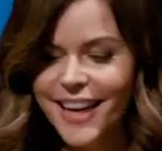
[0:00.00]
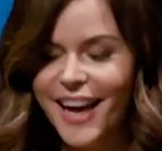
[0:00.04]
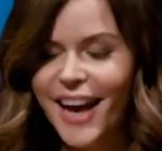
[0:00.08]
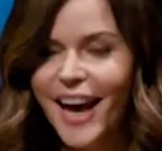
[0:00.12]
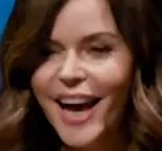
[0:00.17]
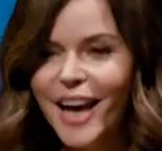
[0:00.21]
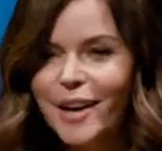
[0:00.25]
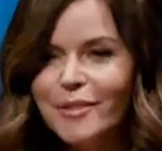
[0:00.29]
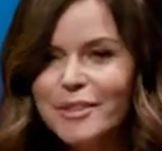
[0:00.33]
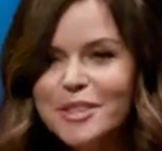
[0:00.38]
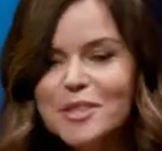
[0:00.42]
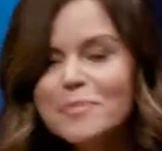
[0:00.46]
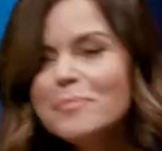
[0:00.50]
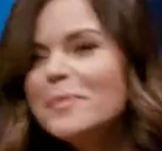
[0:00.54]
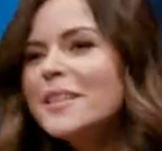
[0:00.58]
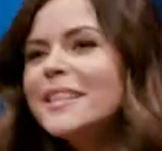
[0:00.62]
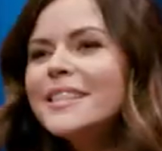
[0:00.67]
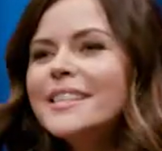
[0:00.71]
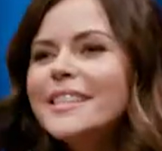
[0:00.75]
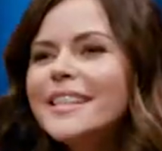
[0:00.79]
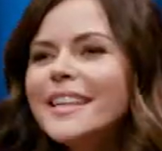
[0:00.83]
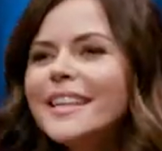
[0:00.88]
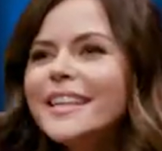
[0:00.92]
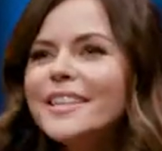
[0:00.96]
I was
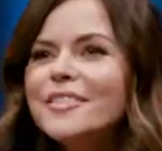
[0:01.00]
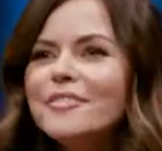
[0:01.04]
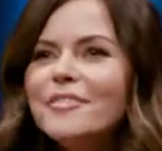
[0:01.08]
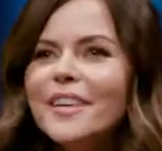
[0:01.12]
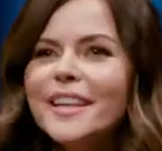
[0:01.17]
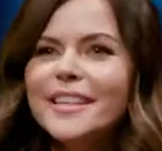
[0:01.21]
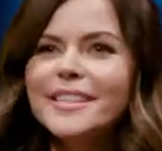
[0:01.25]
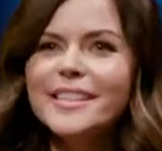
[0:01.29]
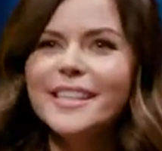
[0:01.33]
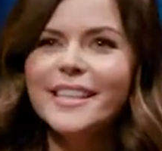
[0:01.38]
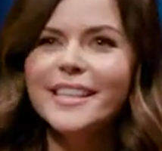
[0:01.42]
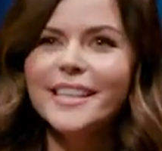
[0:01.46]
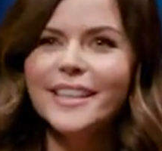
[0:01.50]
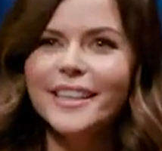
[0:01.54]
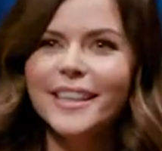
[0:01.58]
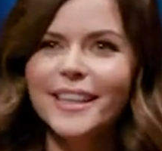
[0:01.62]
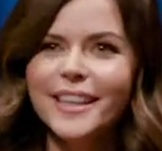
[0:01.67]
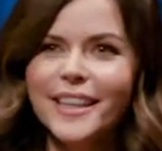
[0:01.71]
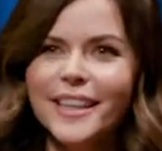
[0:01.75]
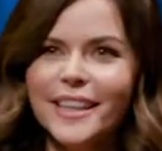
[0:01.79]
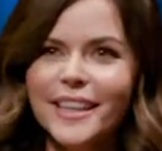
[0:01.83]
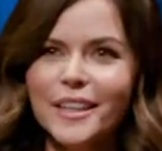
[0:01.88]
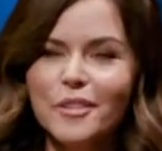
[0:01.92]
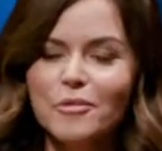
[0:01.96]
busy inventing
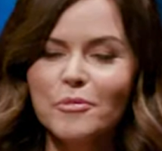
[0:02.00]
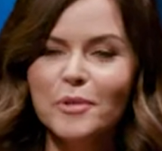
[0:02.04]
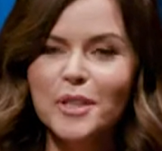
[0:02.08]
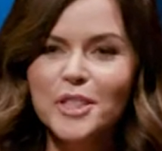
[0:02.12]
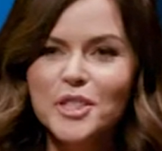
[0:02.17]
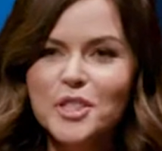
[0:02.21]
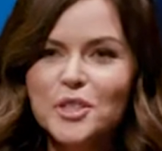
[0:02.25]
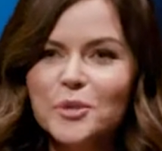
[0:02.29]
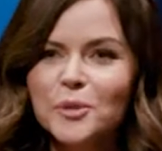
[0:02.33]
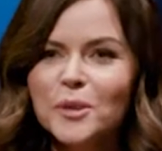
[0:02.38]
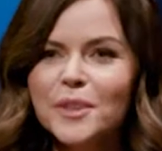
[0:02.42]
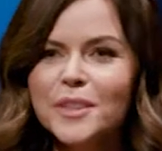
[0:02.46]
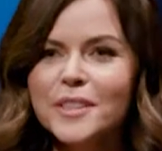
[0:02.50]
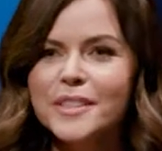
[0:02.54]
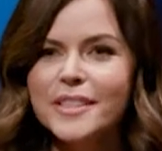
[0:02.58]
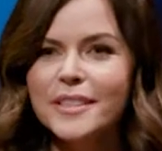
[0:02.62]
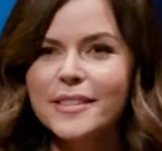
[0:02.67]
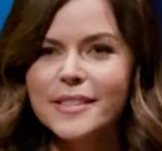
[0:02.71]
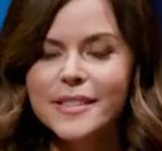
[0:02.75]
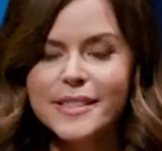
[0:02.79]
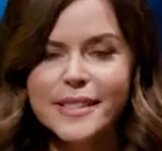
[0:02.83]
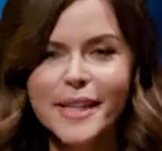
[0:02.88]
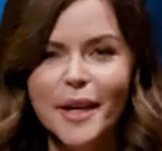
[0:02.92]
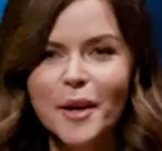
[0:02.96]
rituals
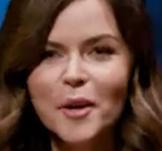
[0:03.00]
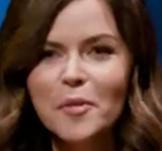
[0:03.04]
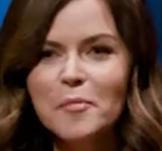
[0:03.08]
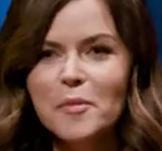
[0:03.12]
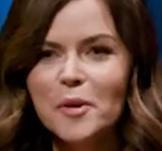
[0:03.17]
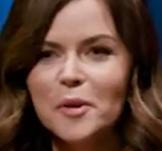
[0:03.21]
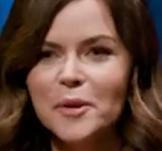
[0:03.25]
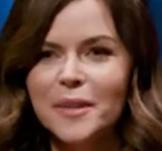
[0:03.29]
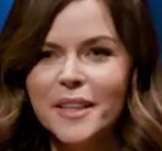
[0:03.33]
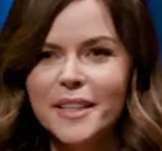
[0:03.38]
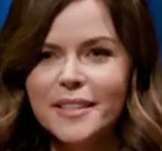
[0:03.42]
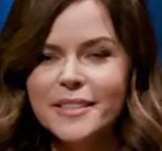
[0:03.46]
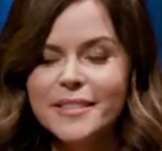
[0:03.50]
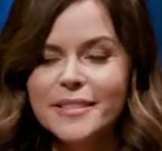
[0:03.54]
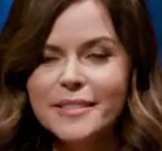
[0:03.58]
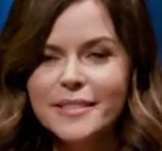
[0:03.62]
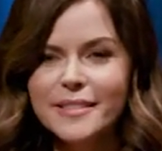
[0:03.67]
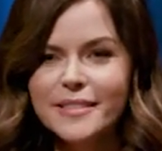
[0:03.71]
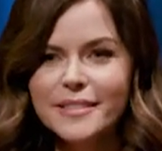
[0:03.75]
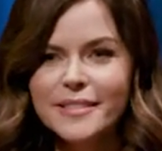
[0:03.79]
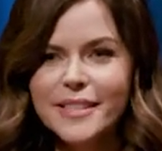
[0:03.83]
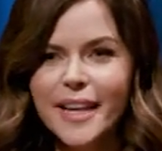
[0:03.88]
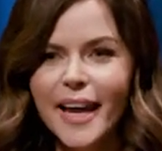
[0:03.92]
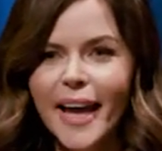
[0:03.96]
and ceremonies
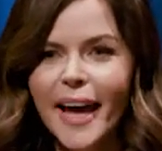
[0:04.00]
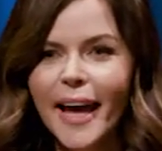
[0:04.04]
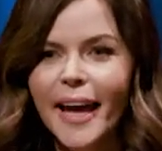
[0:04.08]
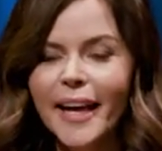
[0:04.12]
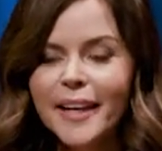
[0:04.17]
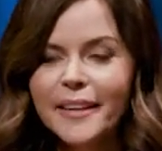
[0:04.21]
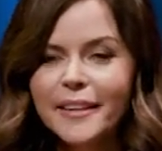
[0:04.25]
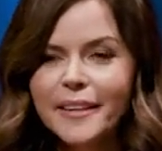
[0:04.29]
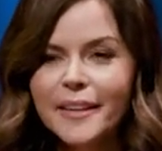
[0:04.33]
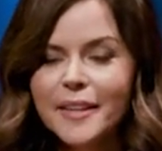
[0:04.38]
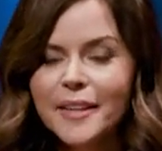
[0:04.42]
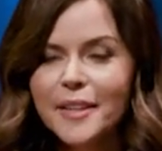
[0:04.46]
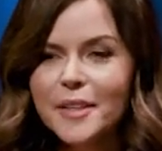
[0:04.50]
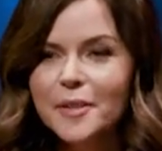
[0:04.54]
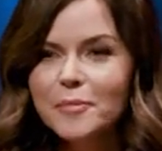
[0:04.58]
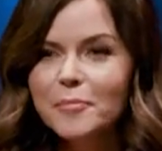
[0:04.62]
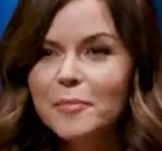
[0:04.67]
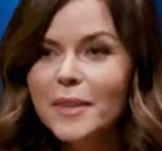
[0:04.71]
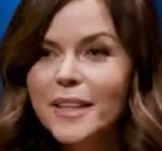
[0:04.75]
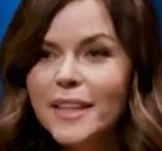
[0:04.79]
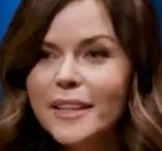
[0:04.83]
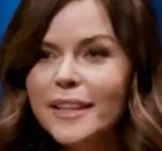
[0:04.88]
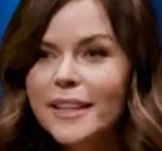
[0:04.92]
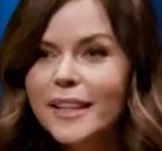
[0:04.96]
to add
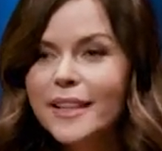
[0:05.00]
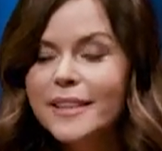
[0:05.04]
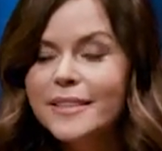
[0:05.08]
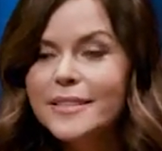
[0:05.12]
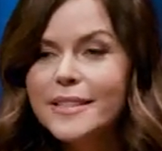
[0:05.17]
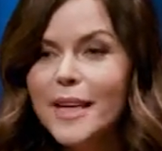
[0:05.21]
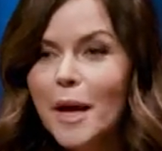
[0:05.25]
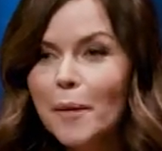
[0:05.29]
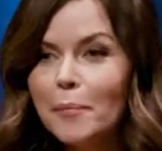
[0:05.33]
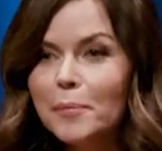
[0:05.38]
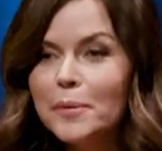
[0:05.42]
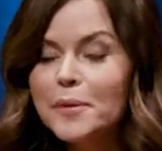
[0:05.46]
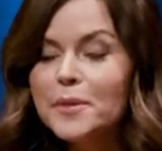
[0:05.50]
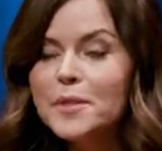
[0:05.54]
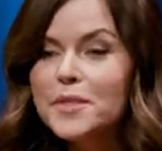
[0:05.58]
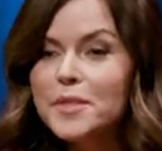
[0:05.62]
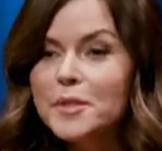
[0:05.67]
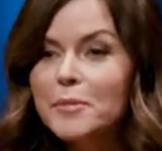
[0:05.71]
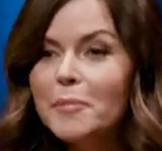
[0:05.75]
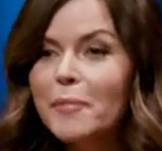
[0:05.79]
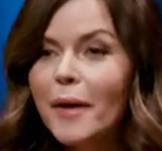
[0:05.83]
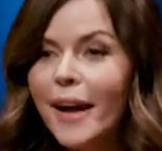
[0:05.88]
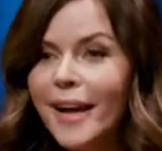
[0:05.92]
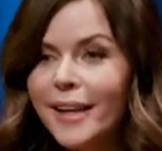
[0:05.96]
meaning and depth
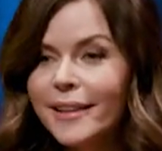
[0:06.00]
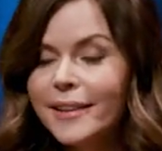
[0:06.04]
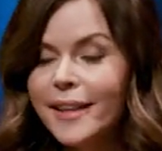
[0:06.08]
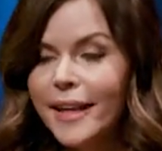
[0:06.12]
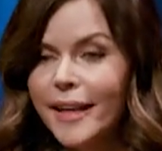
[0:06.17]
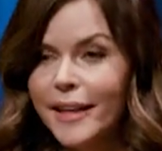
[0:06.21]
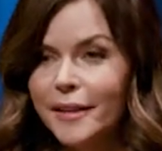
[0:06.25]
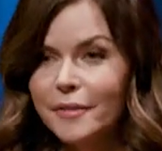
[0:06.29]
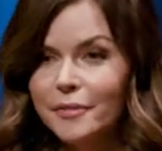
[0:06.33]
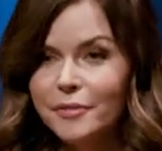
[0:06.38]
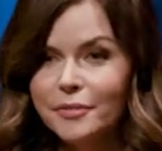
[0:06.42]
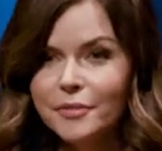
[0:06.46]
to my life.